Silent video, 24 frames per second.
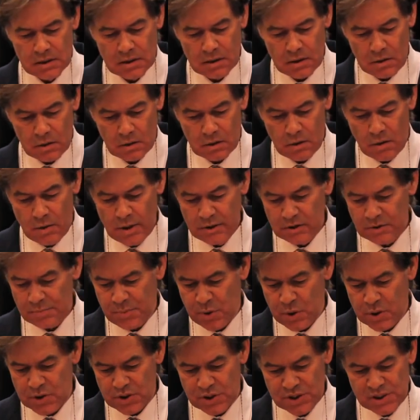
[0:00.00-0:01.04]
or going to
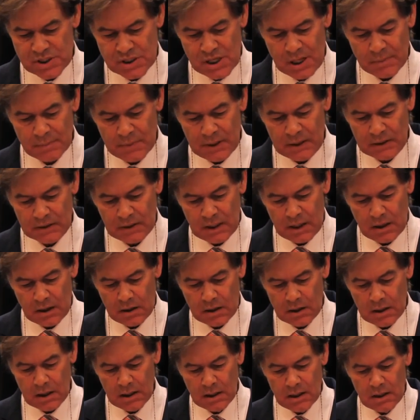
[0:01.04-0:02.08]
purchase something there,
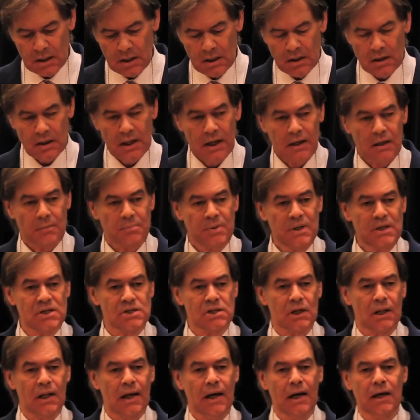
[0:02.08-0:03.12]
like a piece of
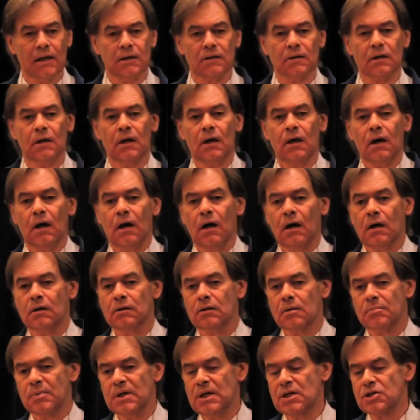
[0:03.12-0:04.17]
land on the
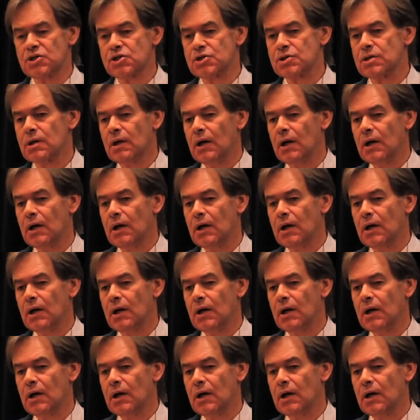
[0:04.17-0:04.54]
beach